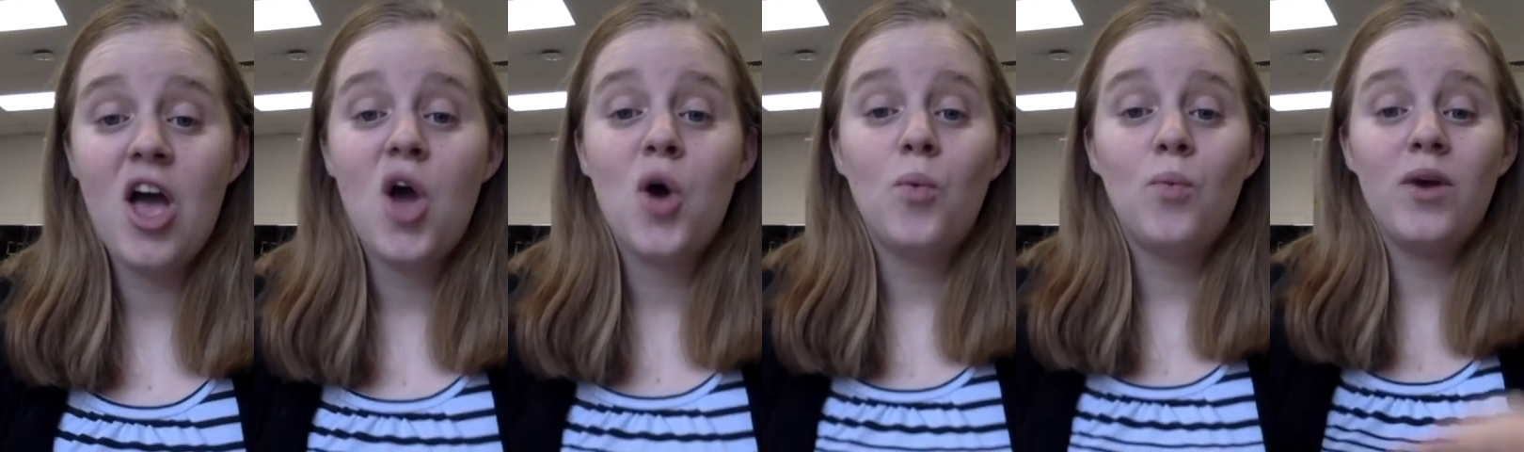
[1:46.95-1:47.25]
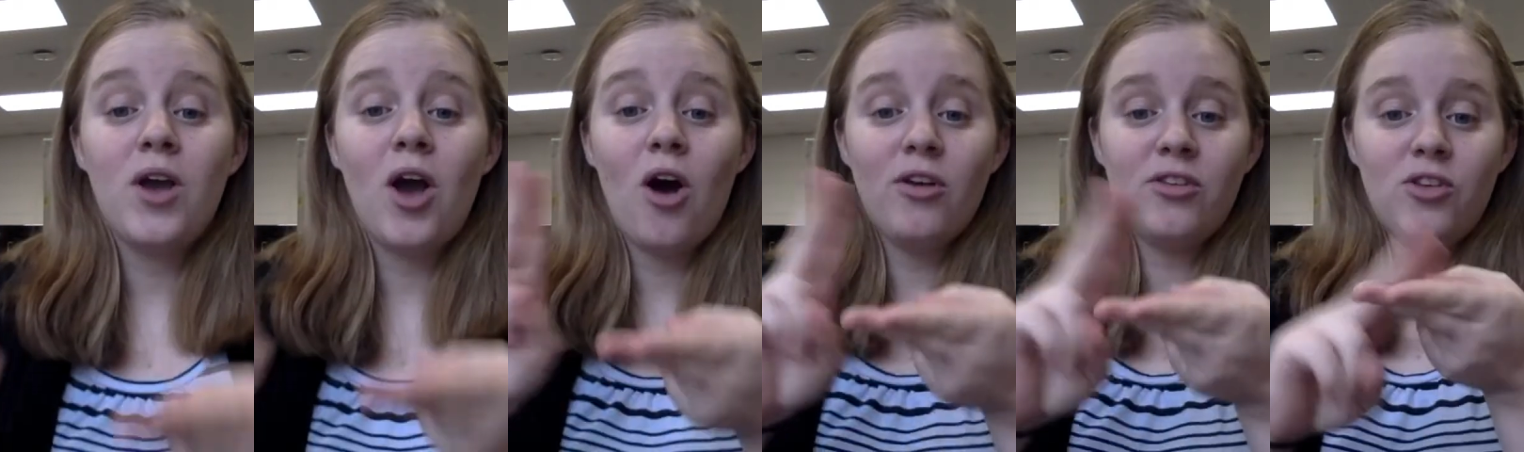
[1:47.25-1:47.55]
We
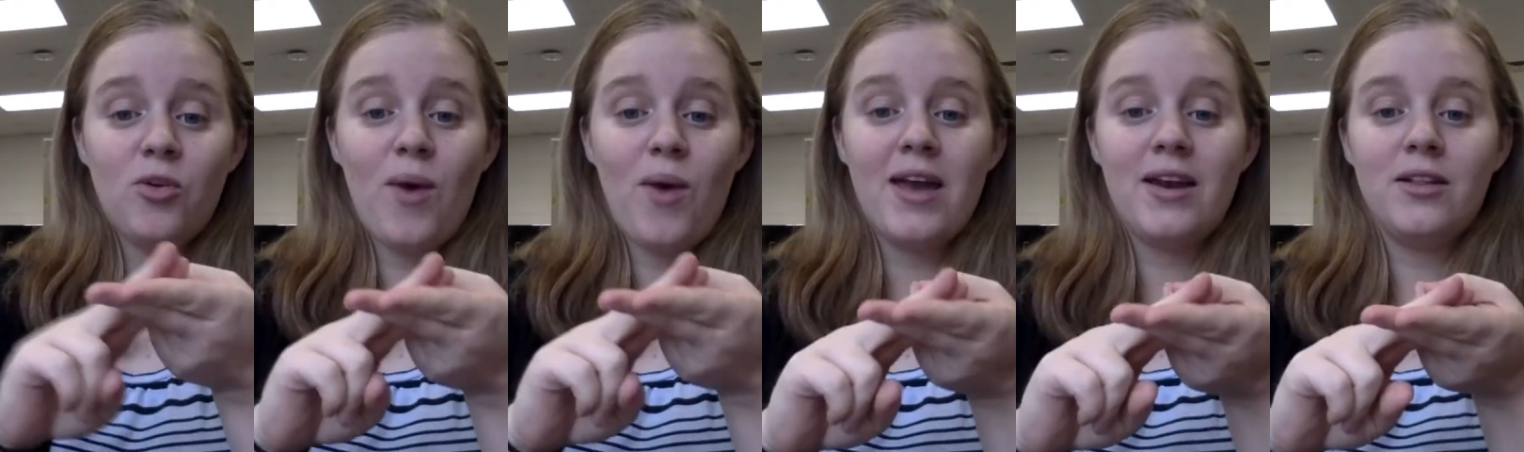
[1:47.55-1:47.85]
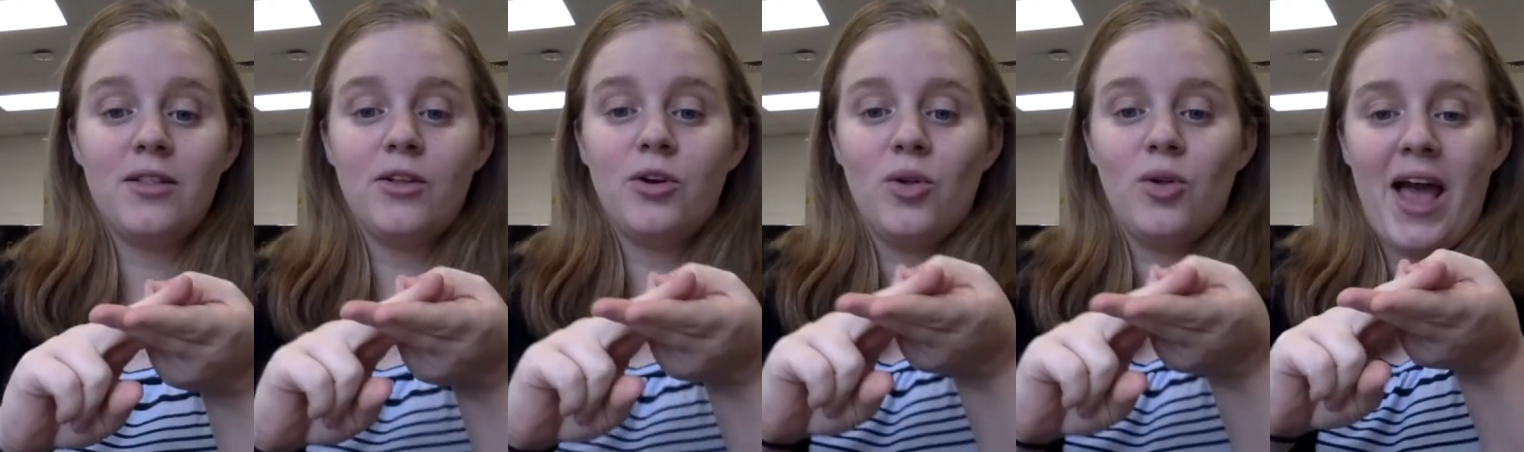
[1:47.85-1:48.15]
also had a
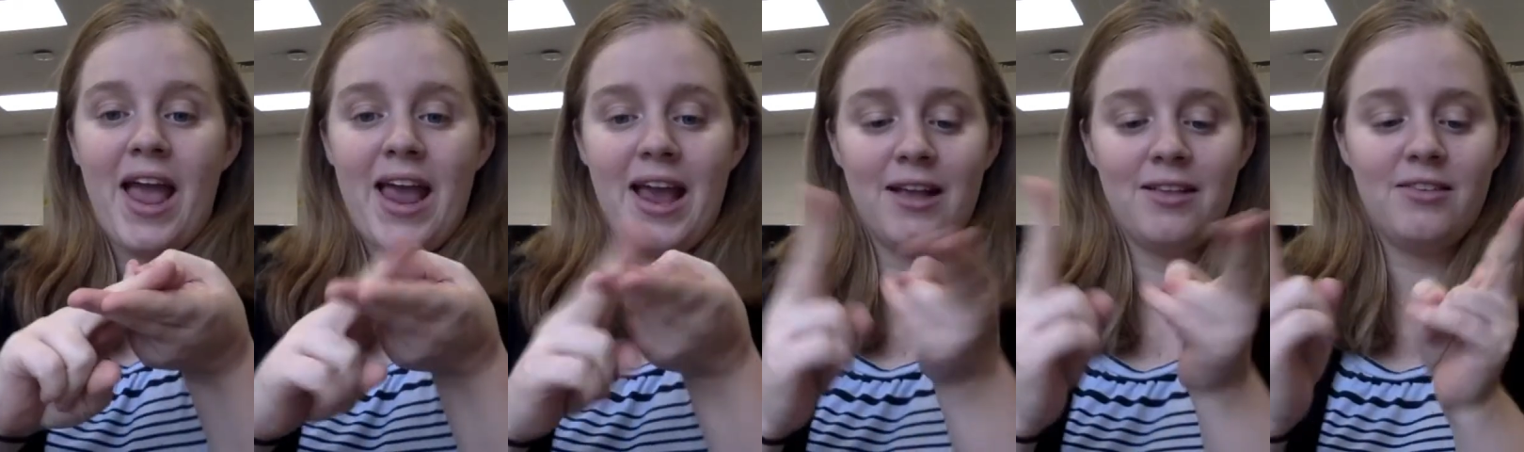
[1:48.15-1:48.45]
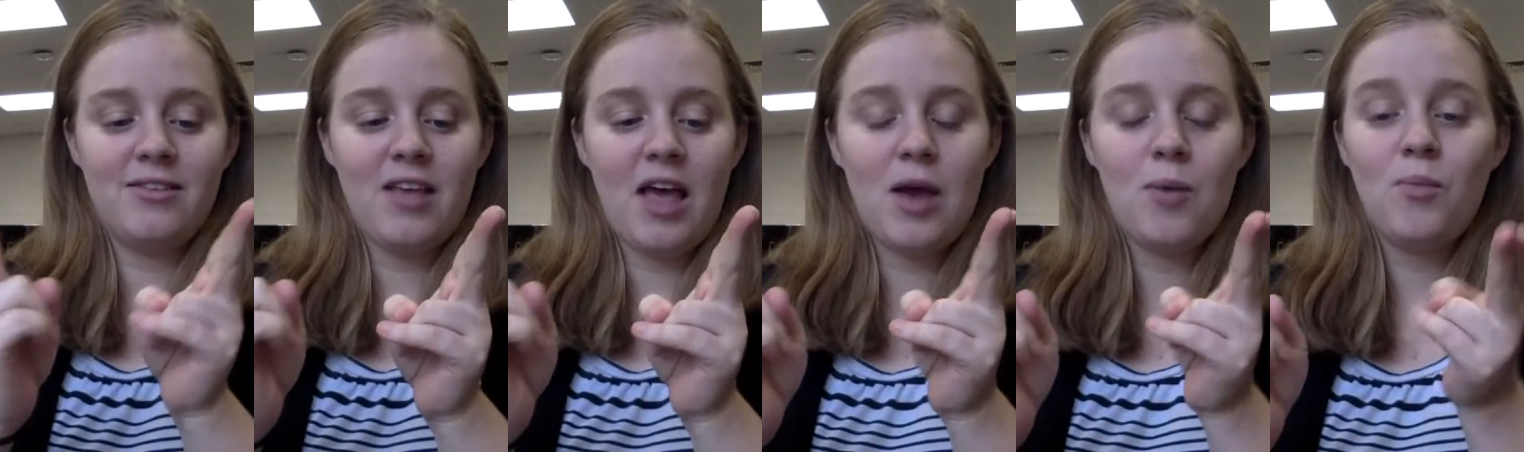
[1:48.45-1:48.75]
little hand
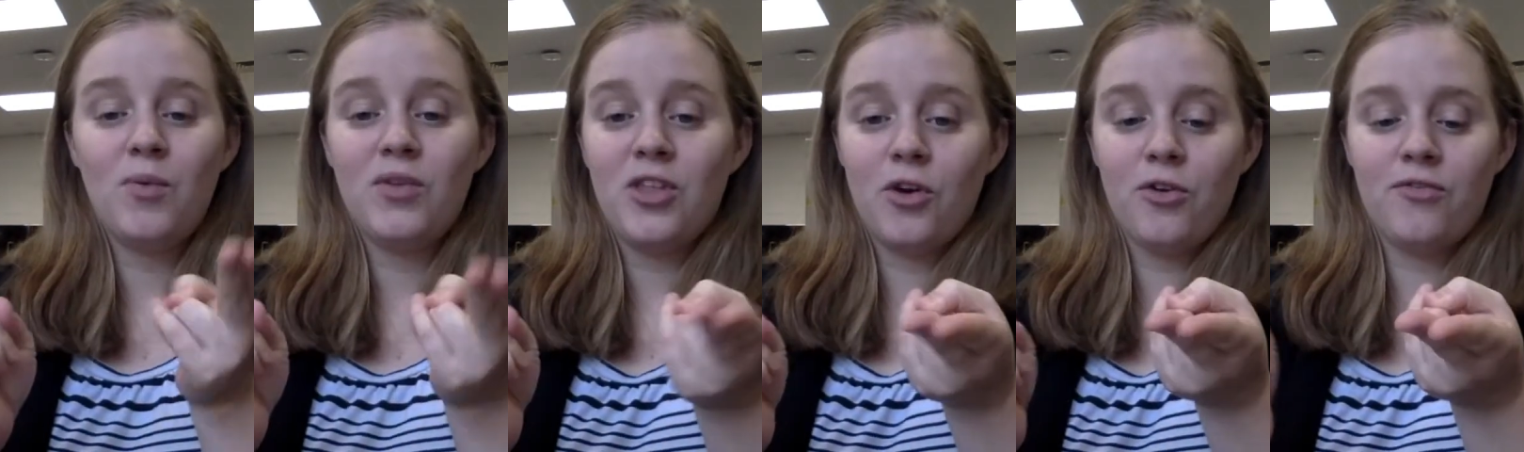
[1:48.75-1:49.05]
sign with our